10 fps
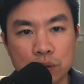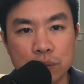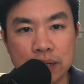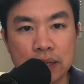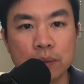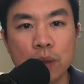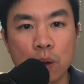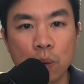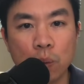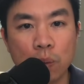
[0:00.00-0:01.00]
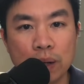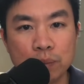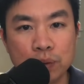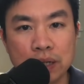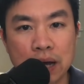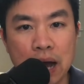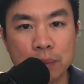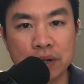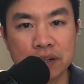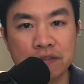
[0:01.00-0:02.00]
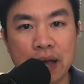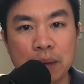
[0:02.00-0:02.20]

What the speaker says: 3, what preoperative